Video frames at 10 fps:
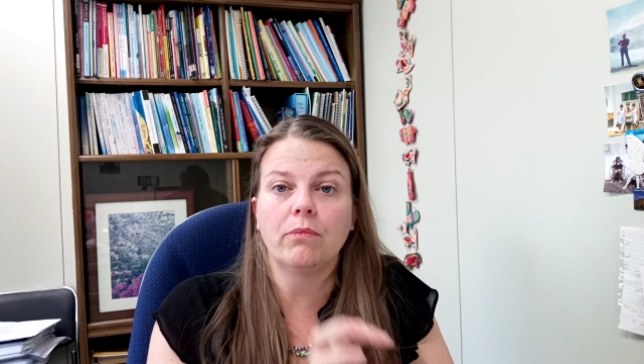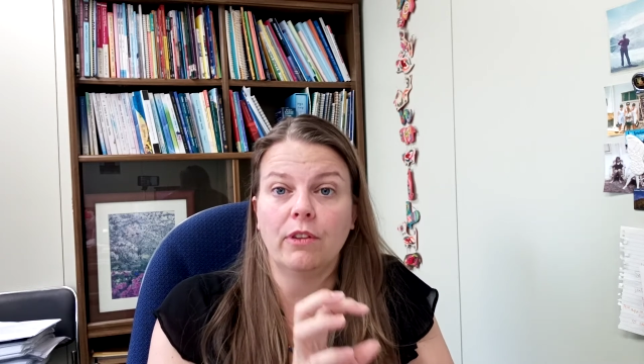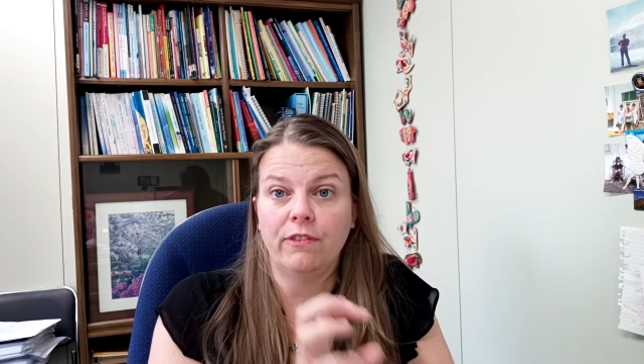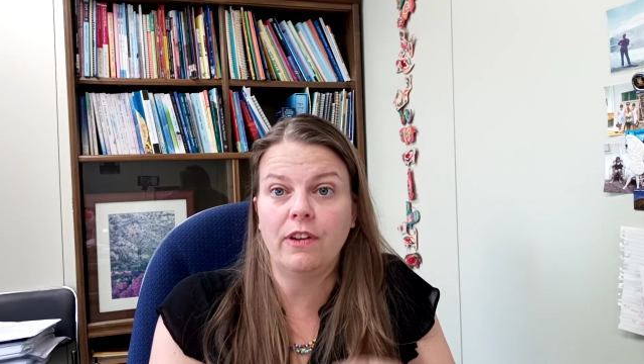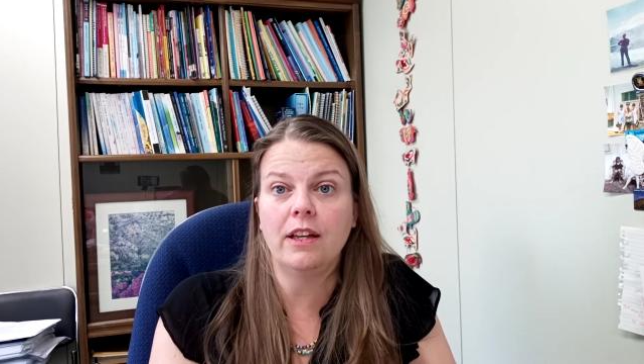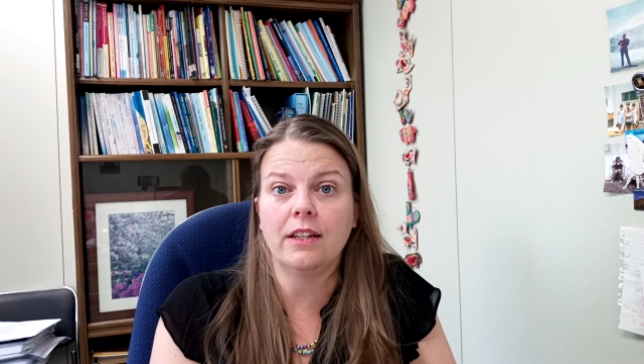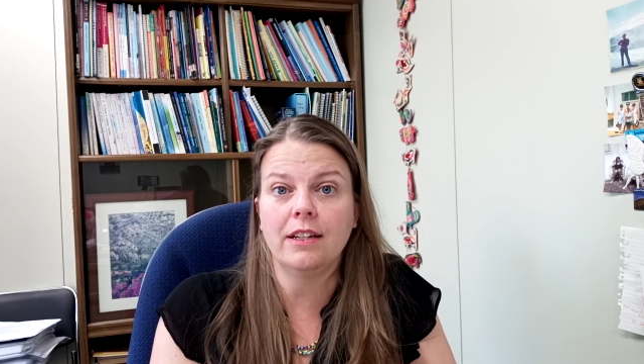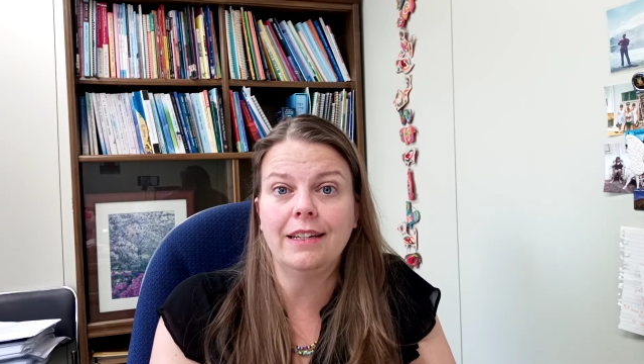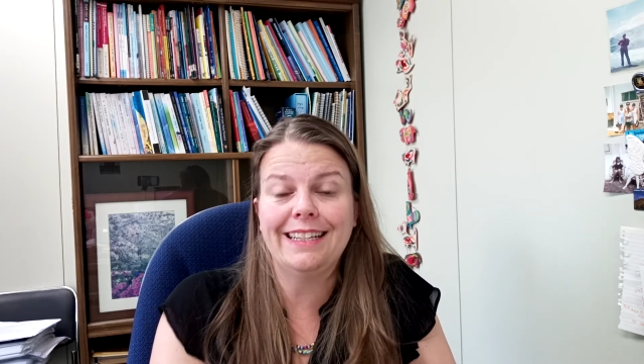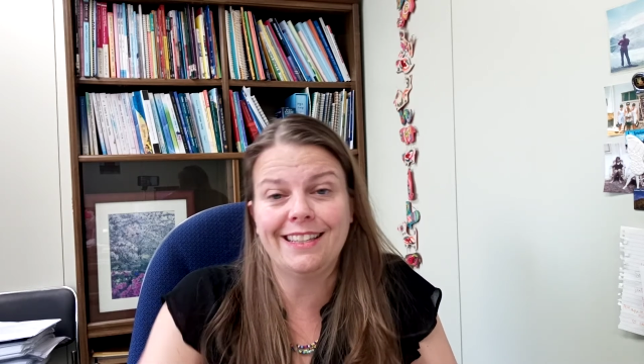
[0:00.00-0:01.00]
the
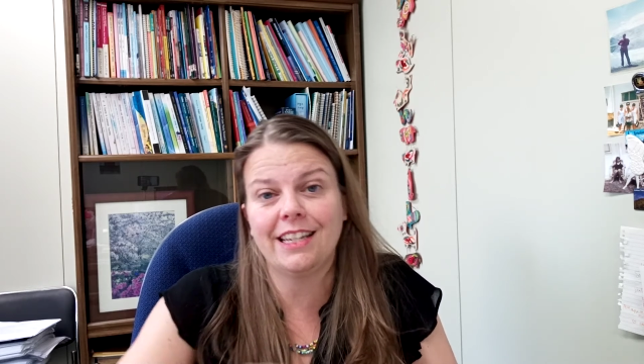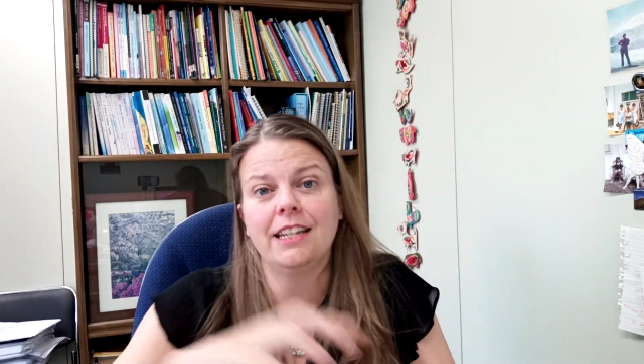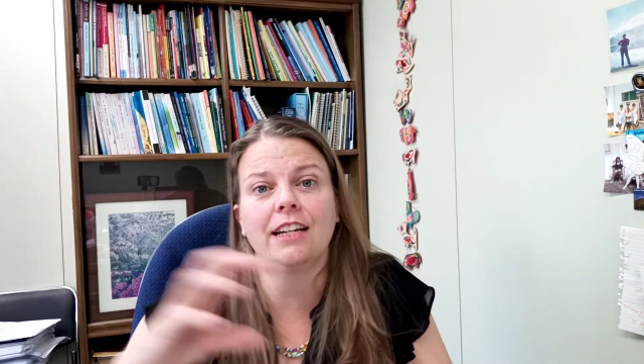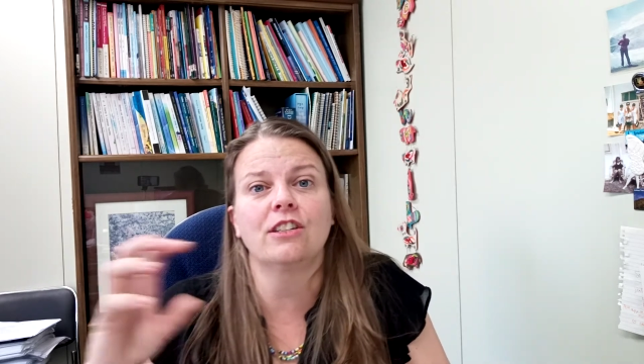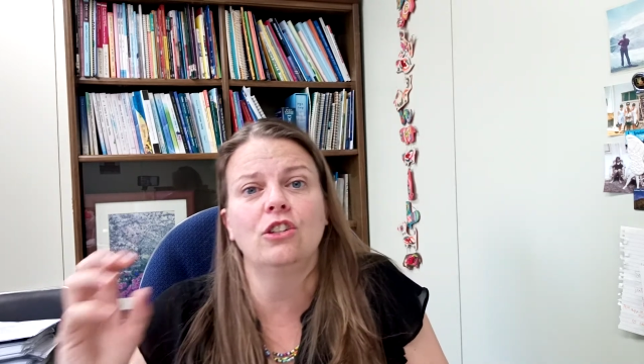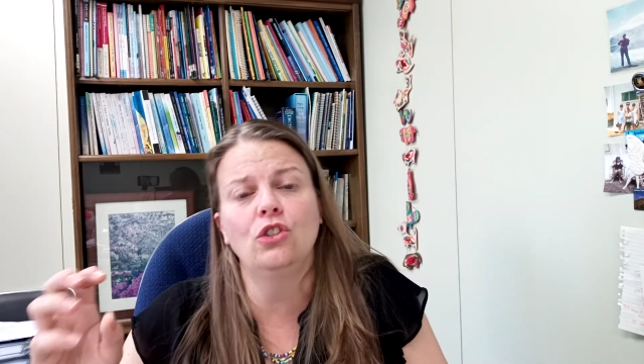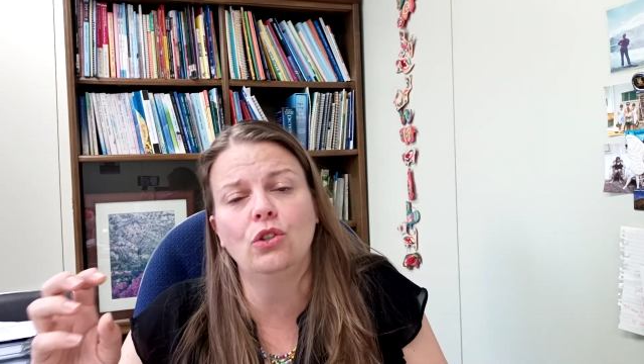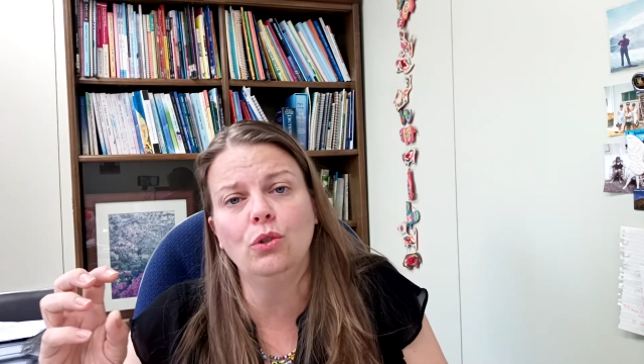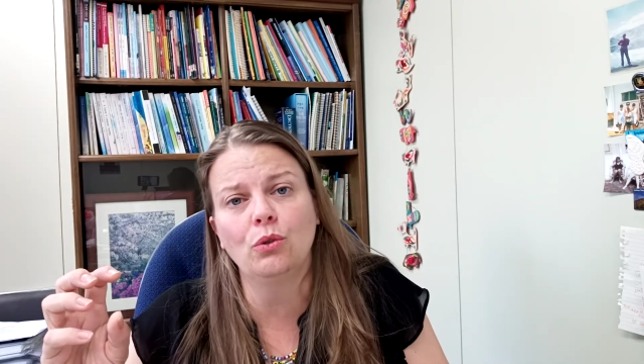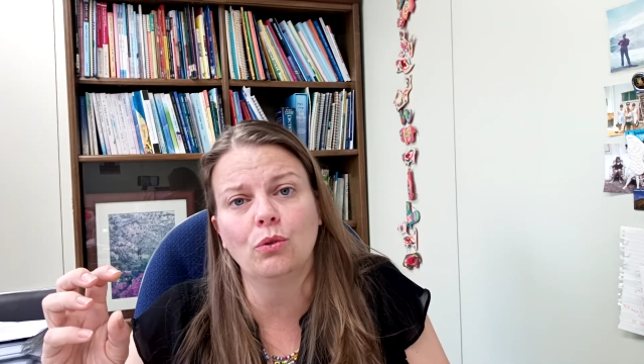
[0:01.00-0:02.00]
fun is connected
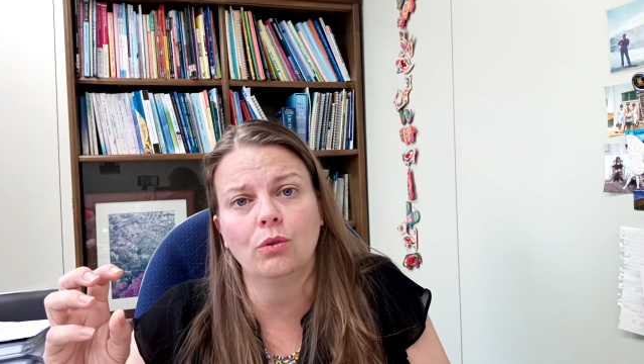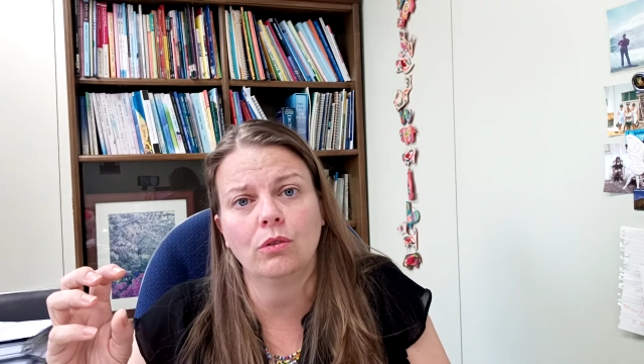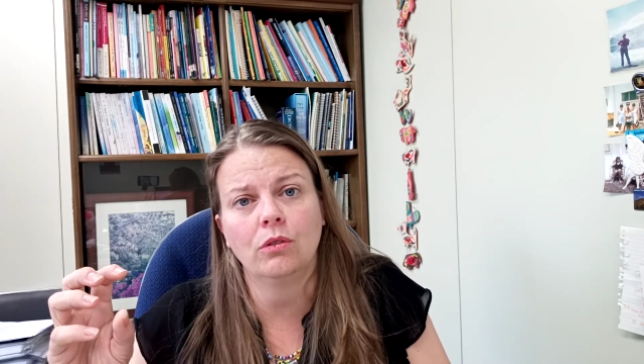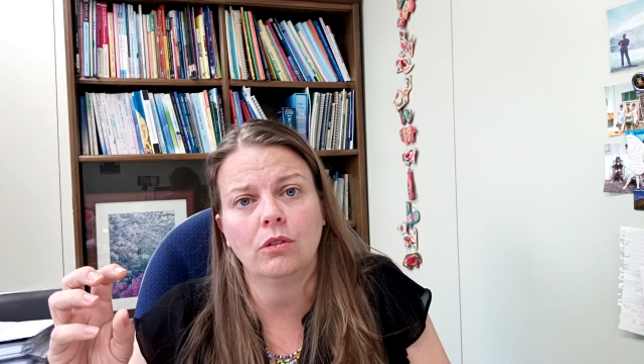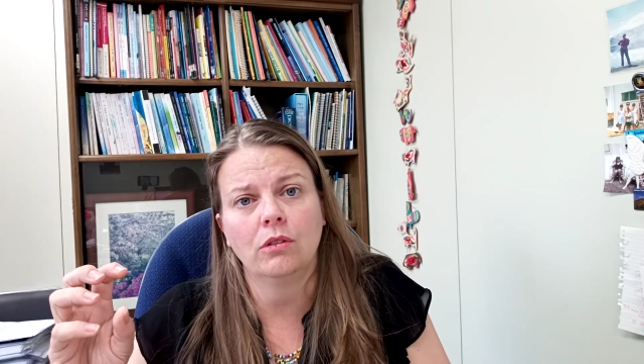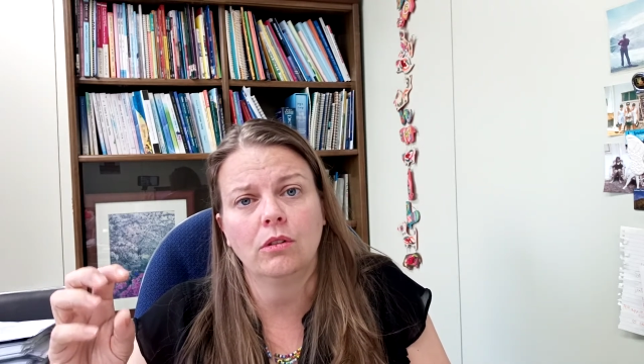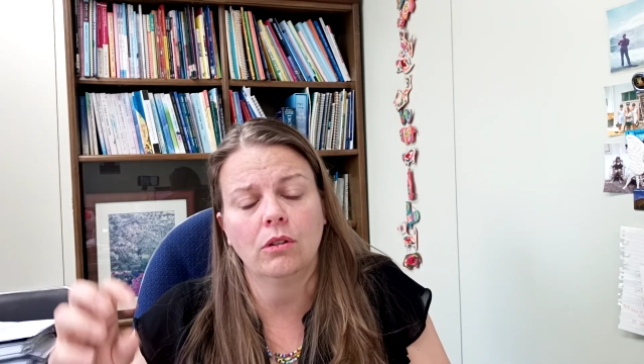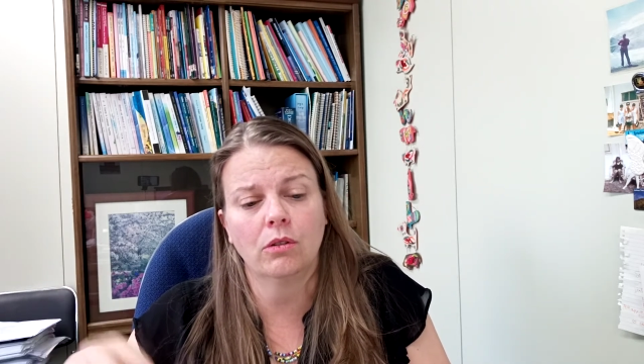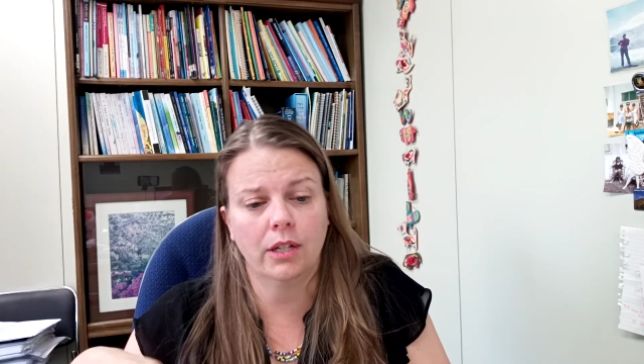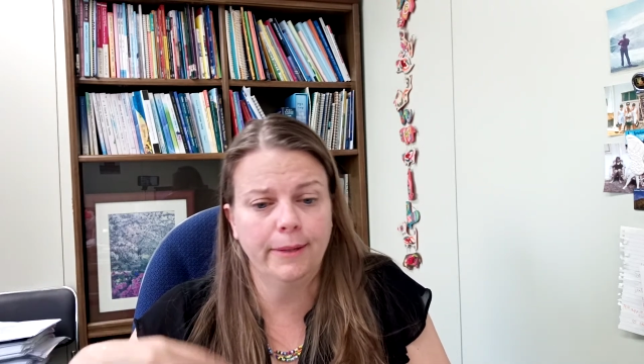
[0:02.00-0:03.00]
to.
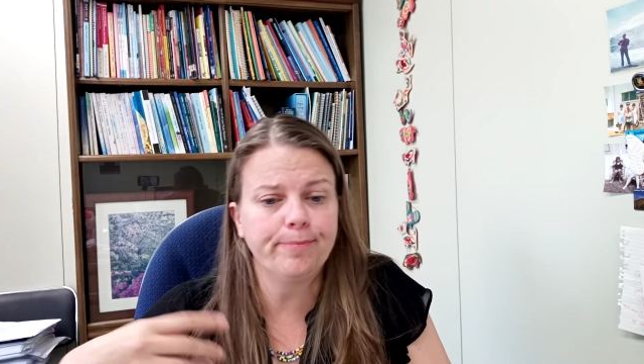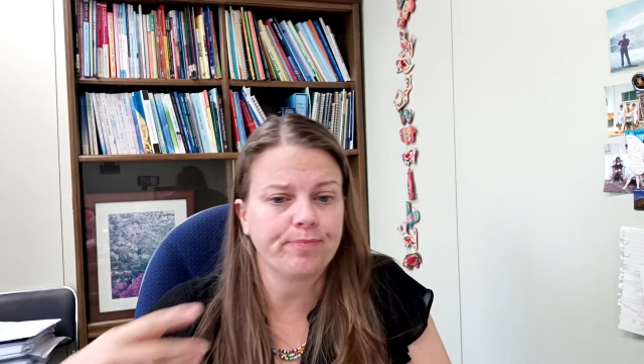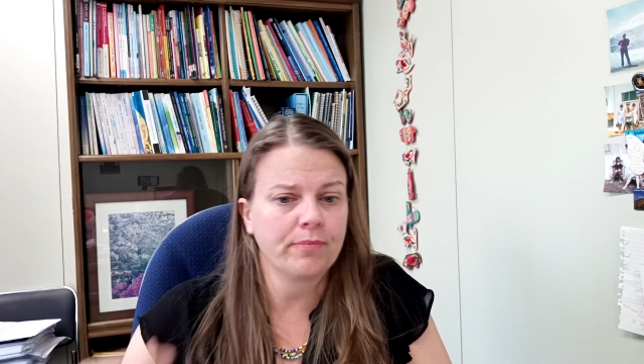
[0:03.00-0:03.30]
Okay.